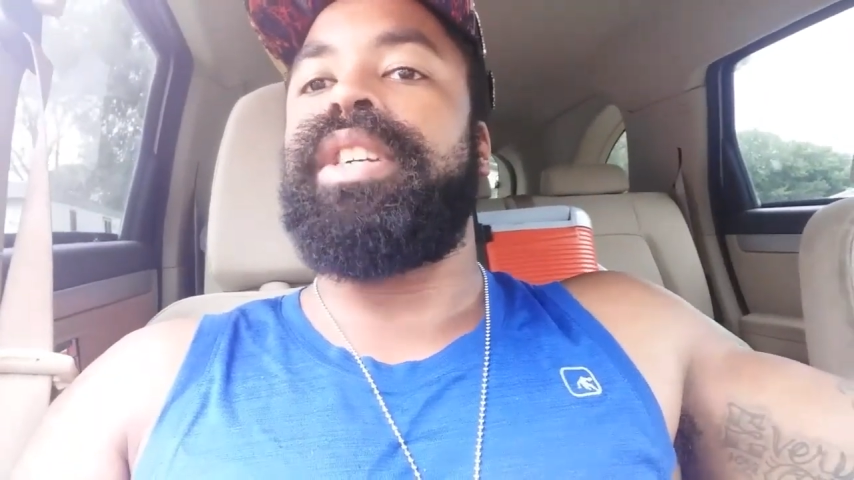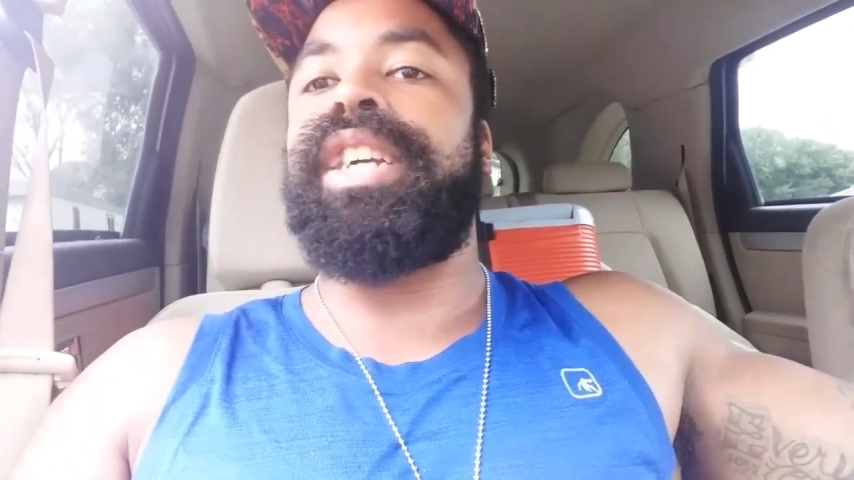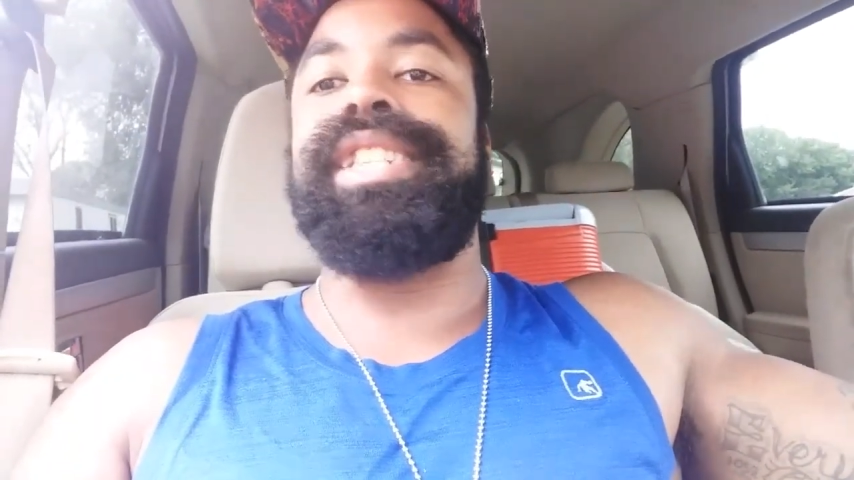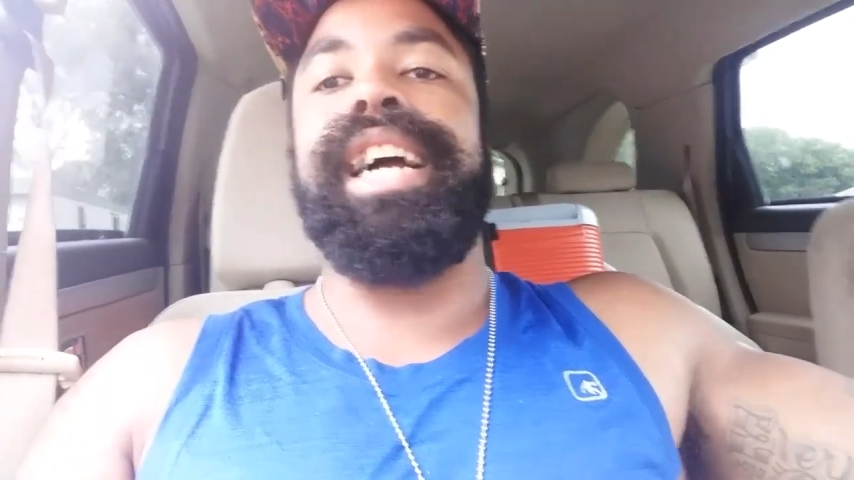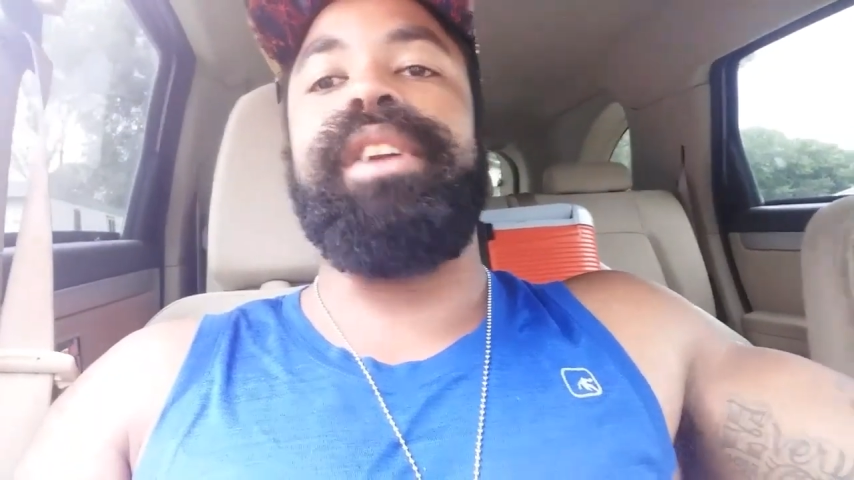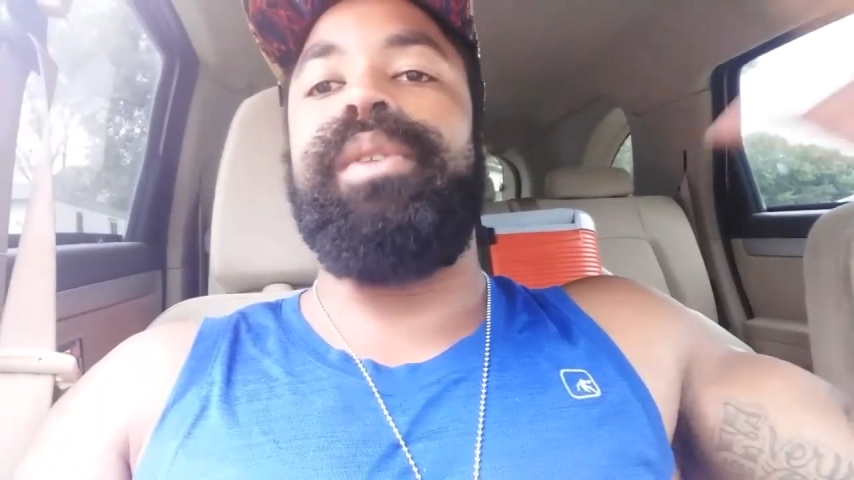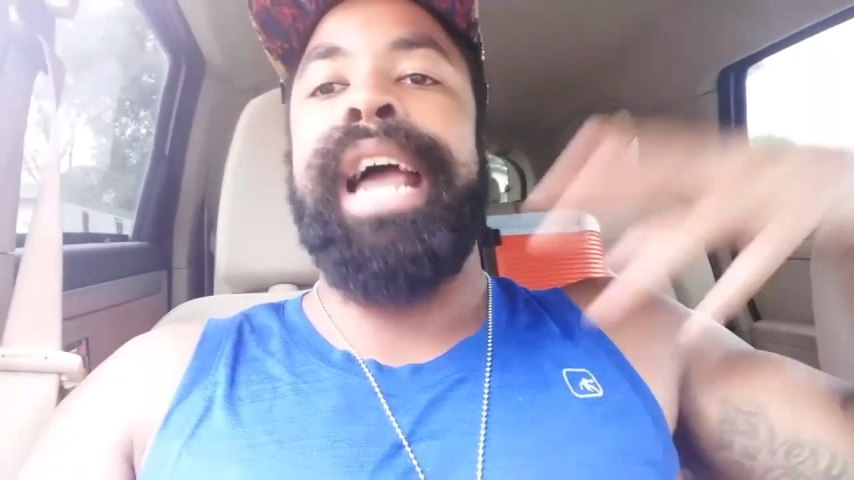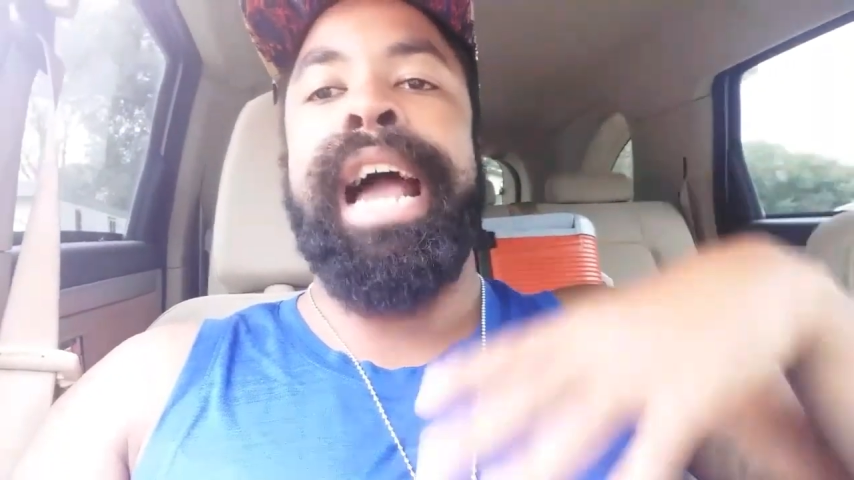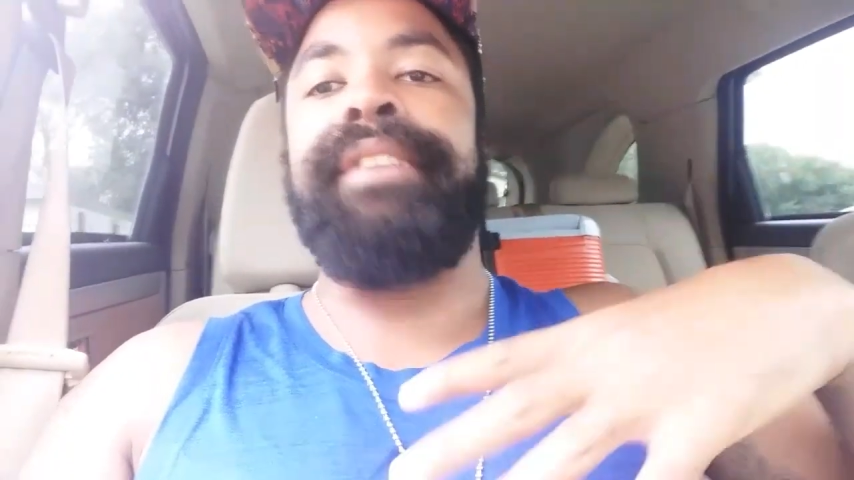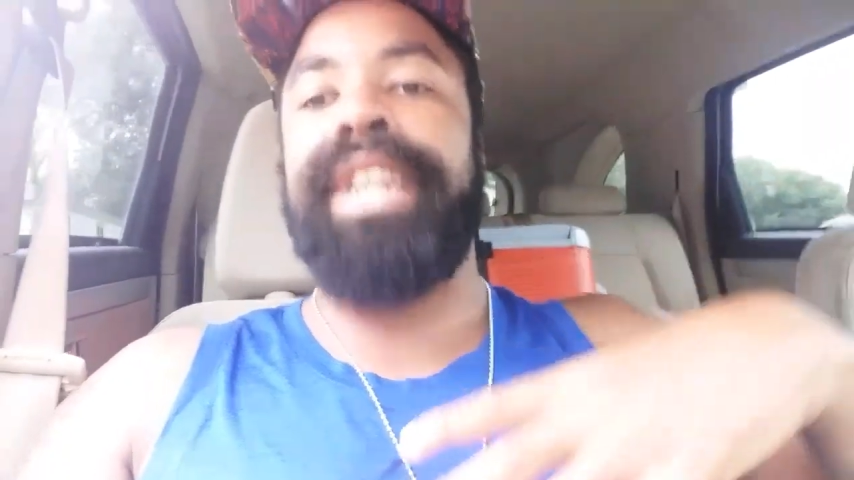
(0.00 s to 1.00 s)
because I don't
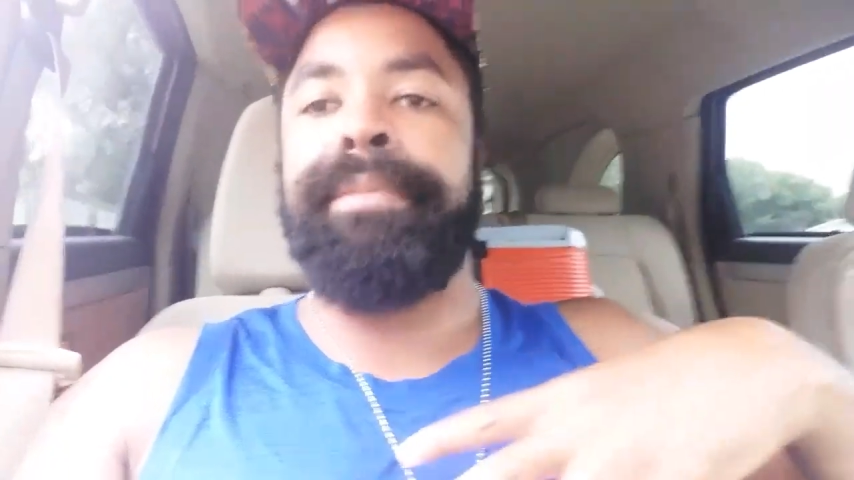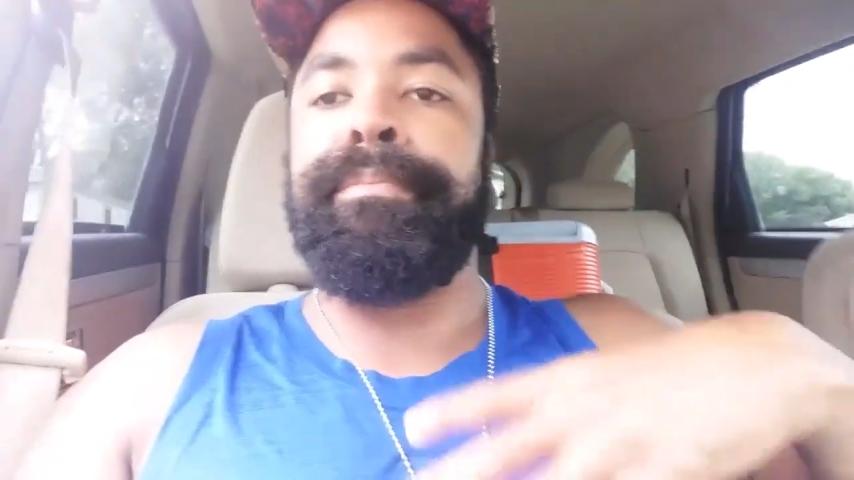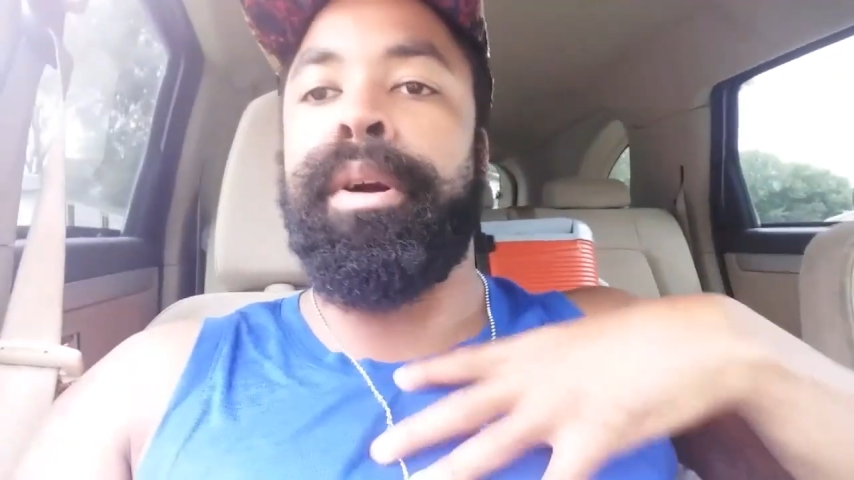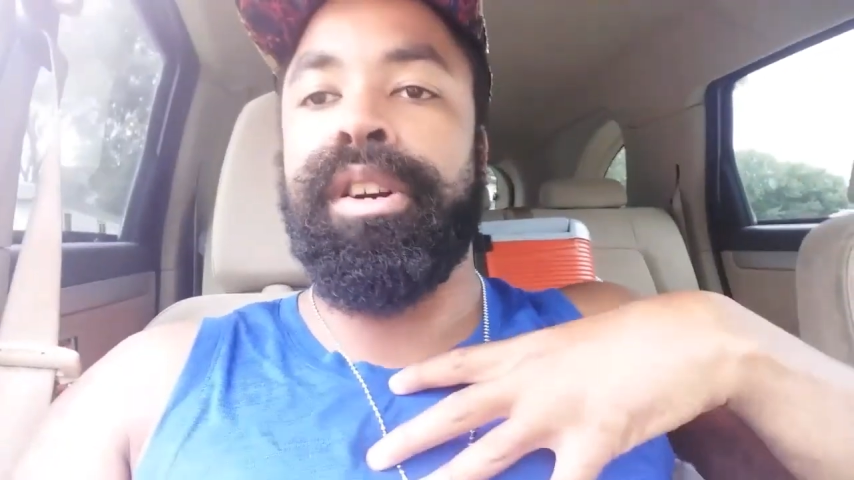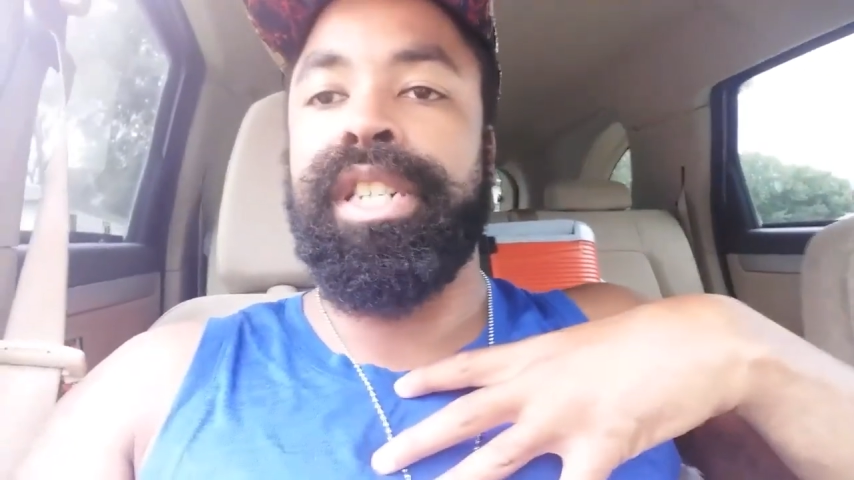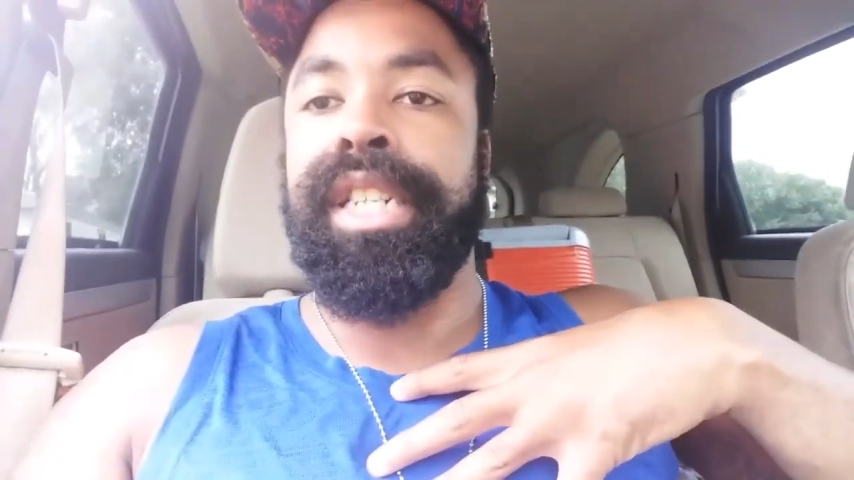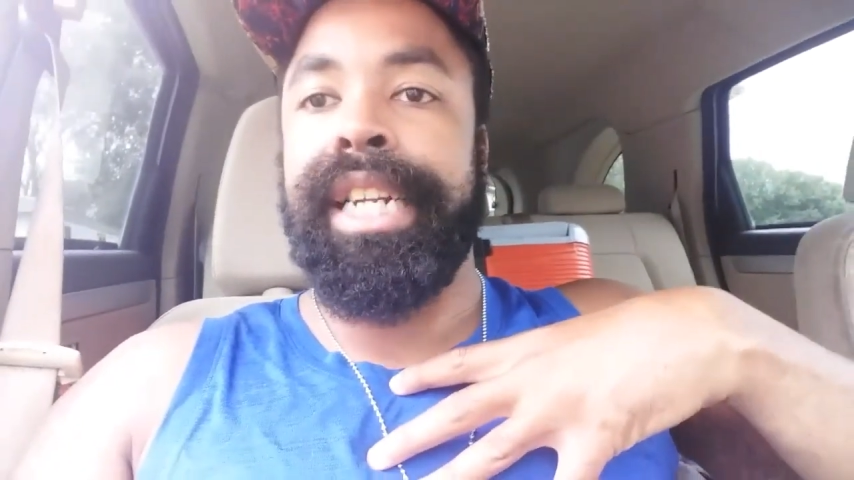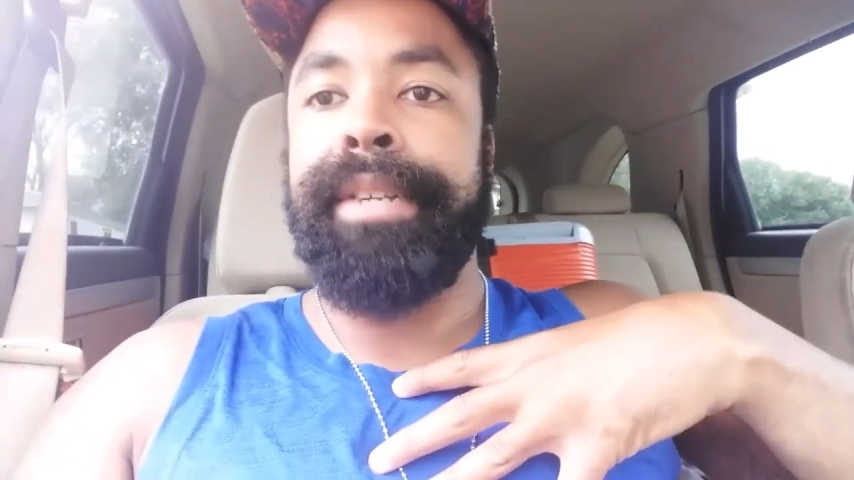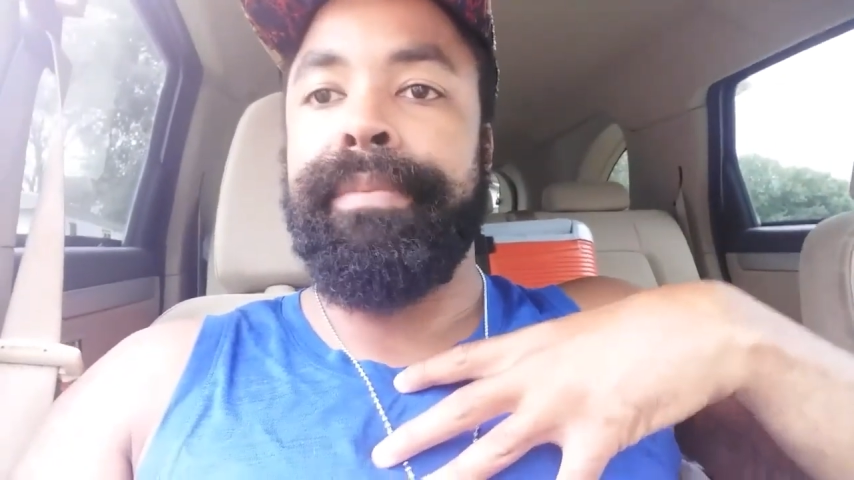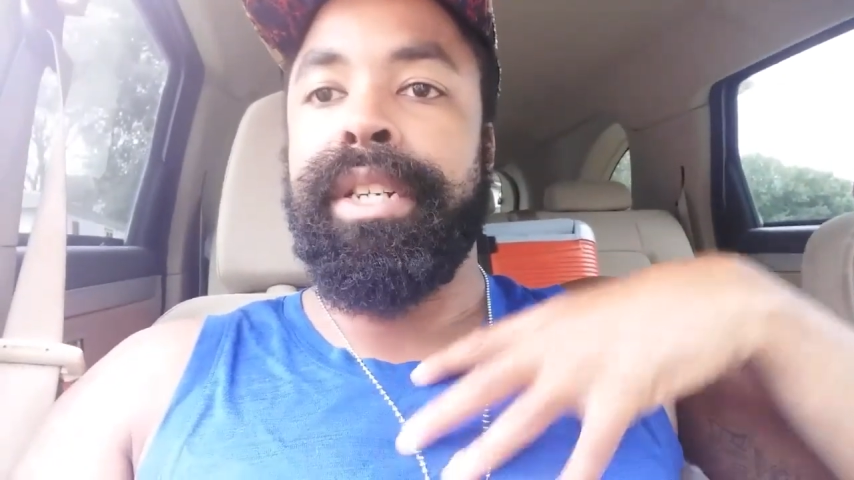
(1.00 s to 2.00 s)
have them
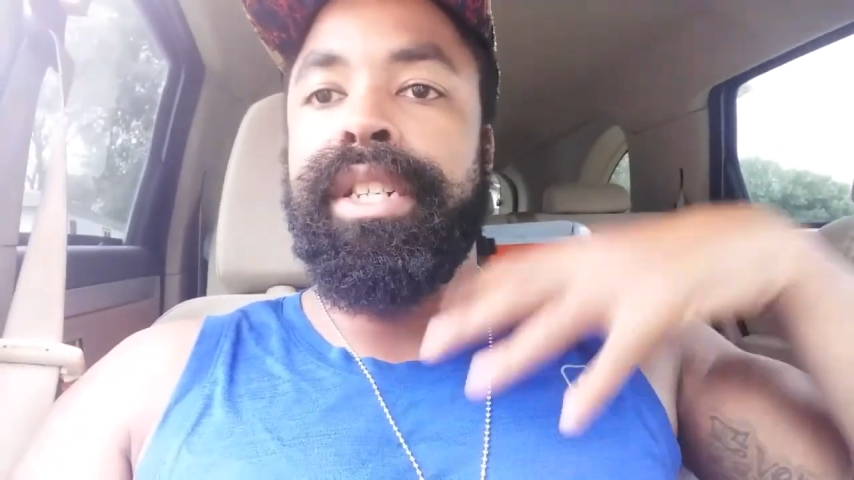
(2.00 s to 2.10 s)
personally.